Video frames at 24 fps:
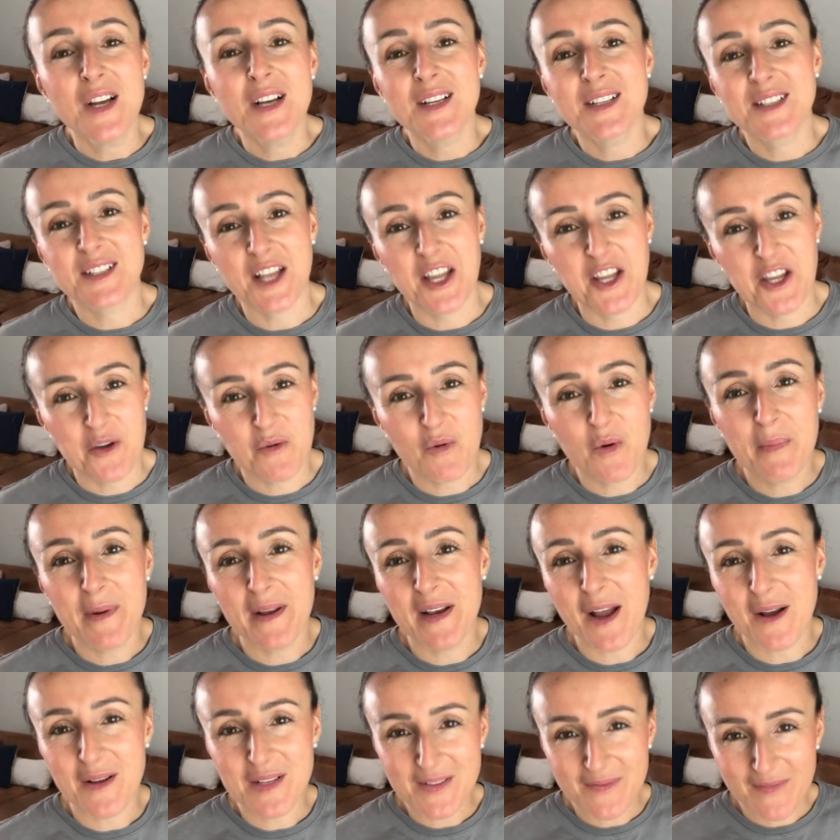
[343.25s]
so you will be
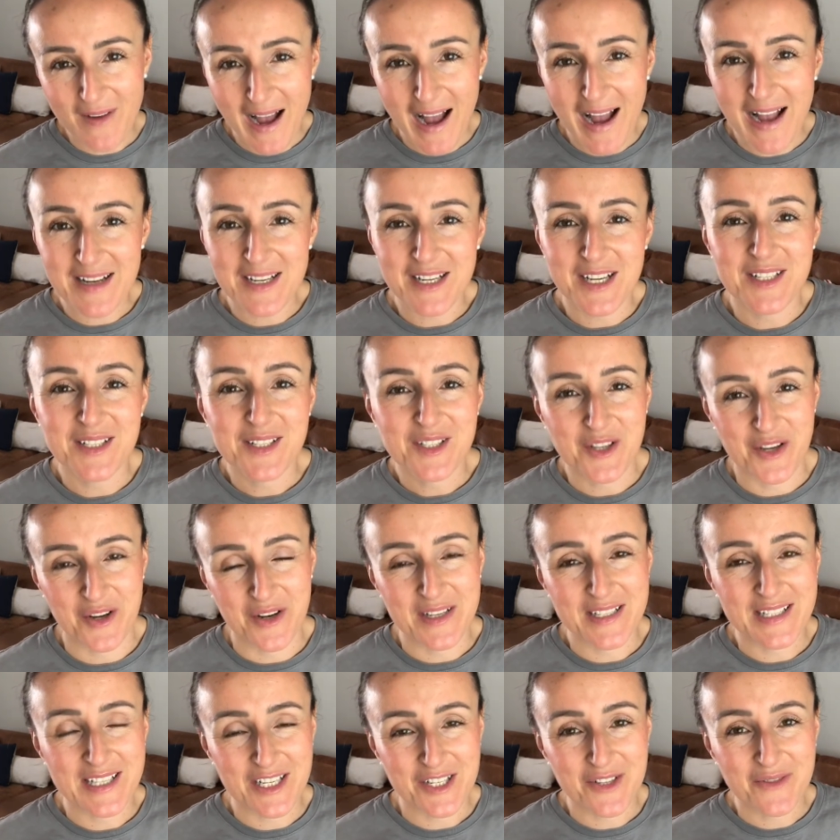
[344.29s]
notified as soon
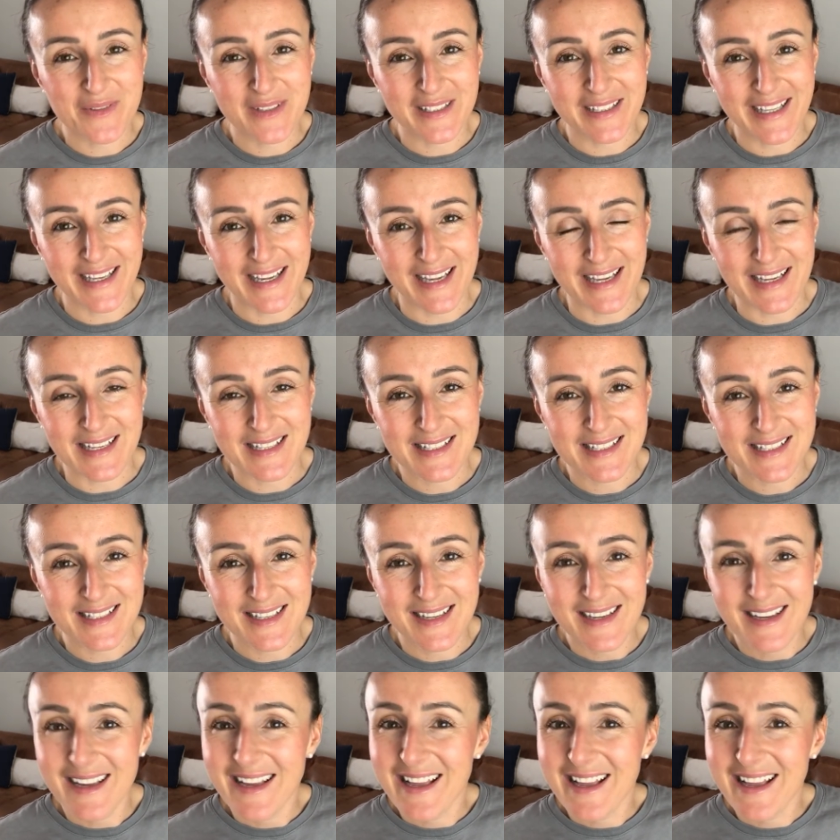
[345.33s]
as it's released.